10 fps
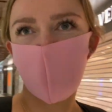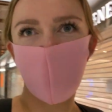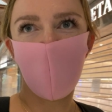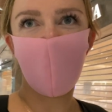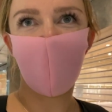
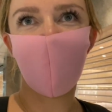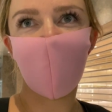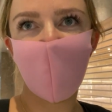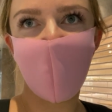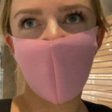and like
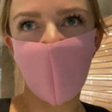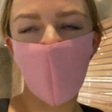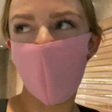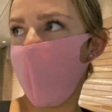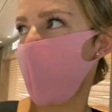ready to
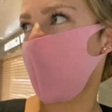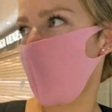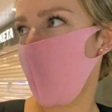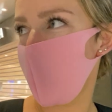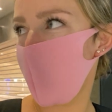go. Like there's
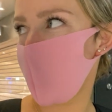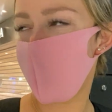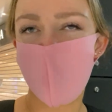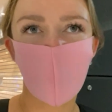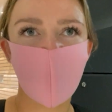no like
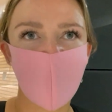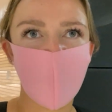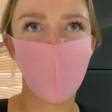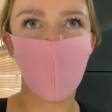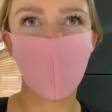
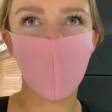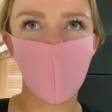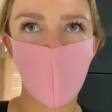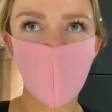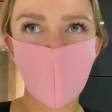barricades up and
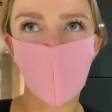stuff.